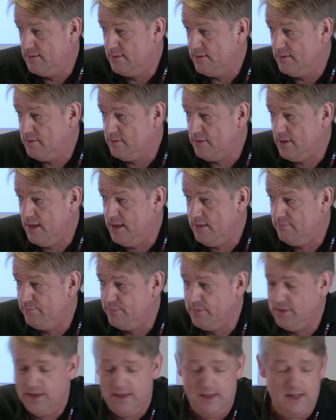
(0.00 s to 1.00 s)
Okay?
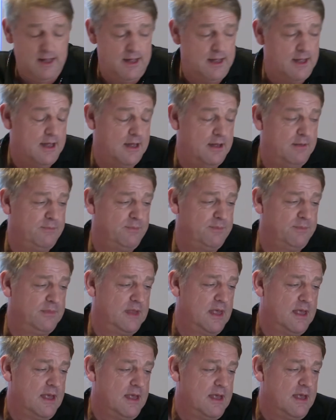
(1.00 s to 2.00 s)

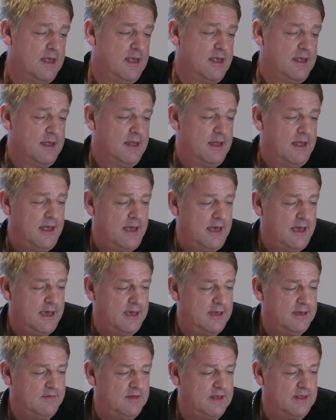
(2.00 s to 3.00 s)

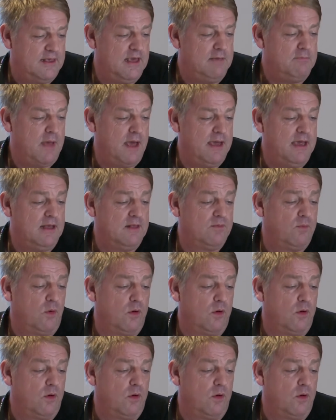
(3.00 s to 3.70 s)
And the sigma X